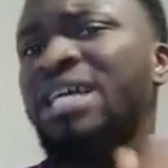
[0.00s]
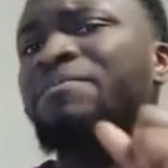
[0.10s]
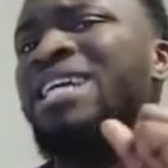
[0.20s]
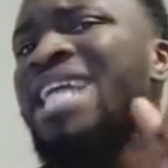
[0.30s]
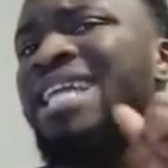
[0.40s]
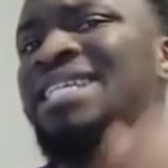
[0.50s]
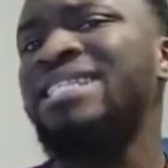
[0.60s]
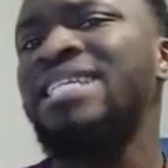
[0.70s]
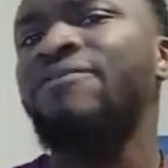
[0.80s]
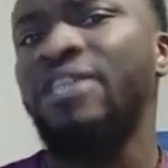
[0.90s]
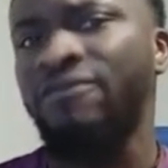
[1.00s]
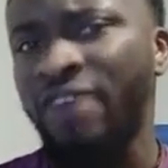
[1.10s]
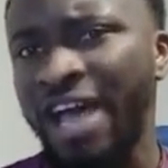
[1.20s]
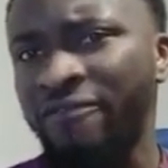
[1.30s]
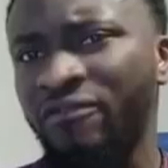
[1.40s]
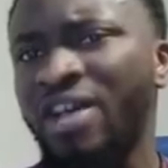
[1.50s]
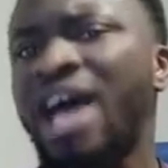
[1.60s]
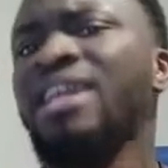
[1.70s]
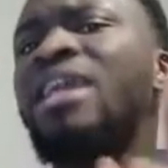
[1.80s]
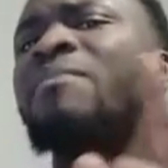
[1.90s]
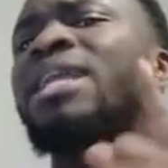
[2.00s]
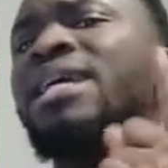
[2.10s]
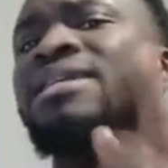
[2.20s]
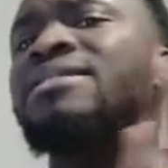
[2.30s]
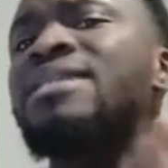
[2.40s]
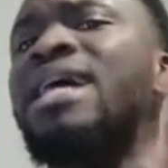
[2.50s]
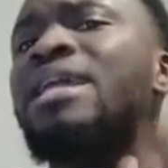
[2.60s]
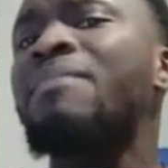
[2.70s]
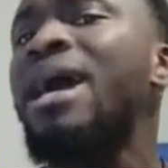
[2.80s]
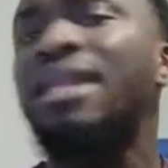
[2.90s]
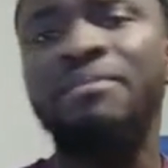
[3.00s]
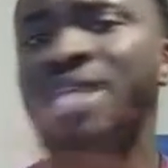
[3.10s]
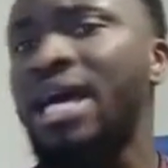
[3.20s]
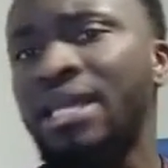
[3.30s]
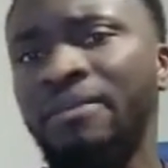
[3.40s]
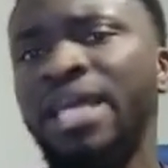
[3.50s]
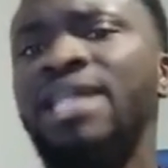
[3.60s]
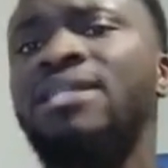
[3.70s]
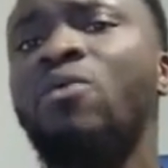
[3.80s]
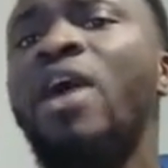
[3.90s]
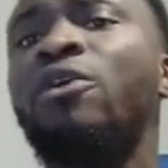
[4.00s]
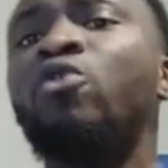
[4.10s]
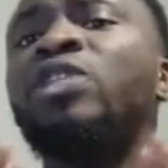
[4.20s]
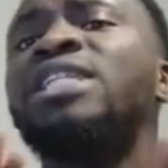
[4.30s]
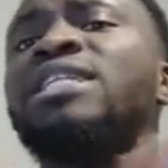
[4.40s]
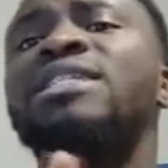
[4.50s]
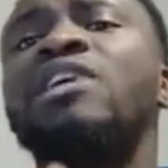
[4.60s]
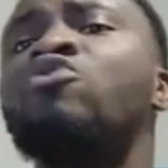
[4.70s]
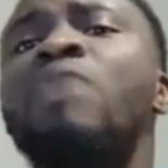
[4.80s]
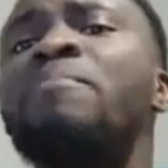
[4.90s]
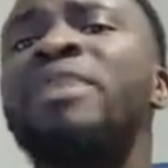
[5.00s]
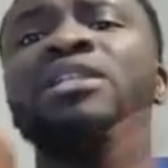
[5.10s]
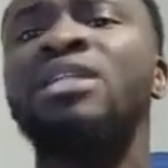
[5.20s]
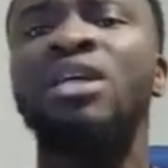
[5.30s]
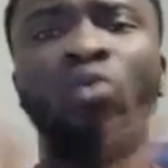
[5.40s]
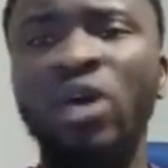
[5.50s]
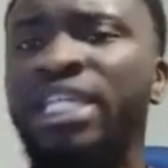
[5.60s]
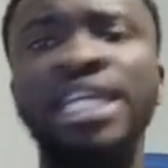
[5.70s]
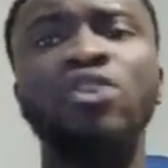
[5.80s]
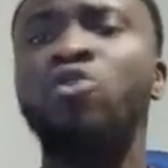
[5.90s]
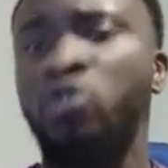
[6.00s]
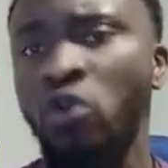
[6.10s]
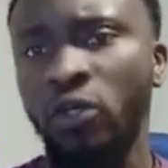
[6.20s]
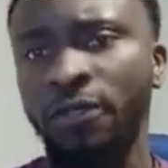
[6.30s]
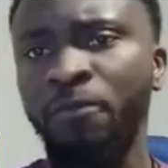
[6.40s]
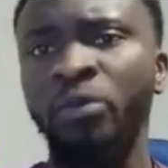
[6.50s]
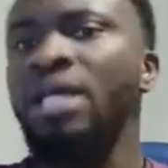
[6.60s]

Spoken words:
chapter 96, verse 5, Allama al-insana ma'lam ya'lam. He is the one who teaches the human being what he knows not.